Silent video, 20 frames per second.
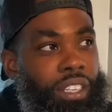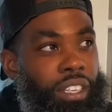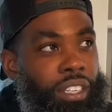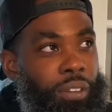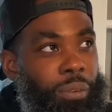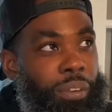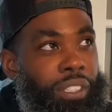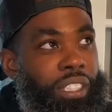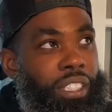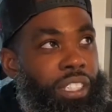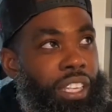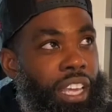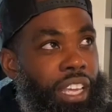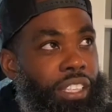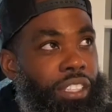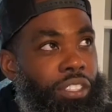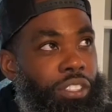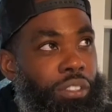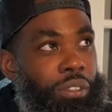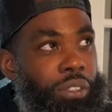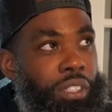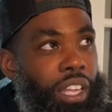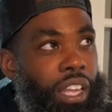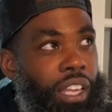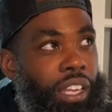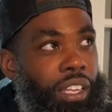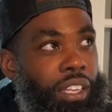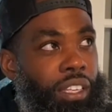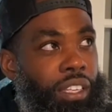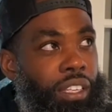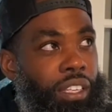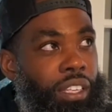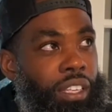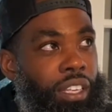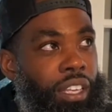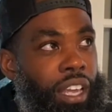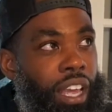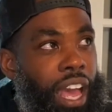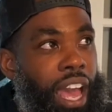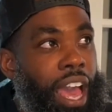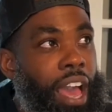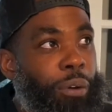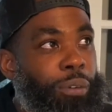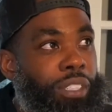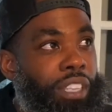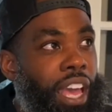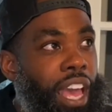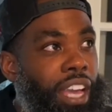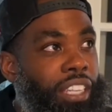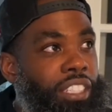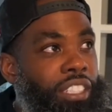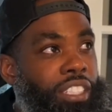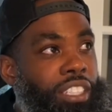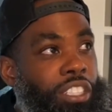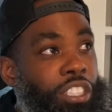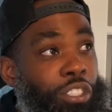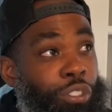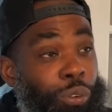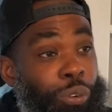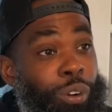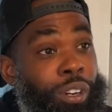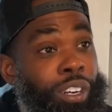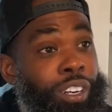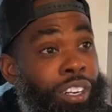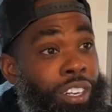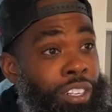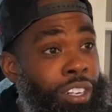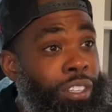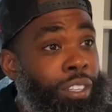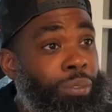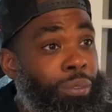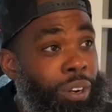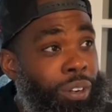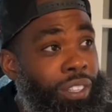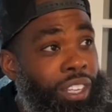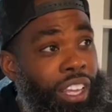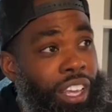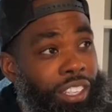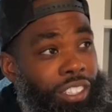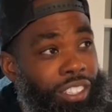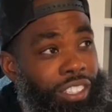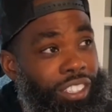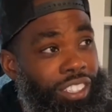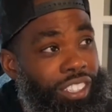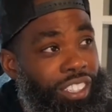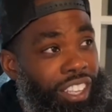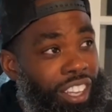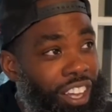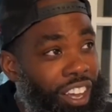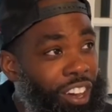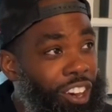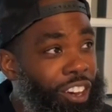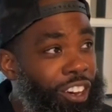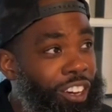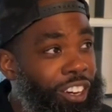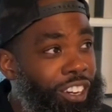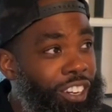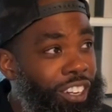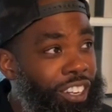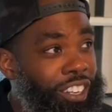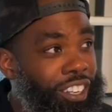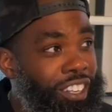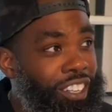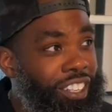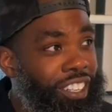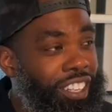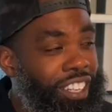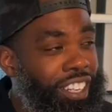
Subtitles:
What's today? Tuesday? I was actually just ordered another Rolex on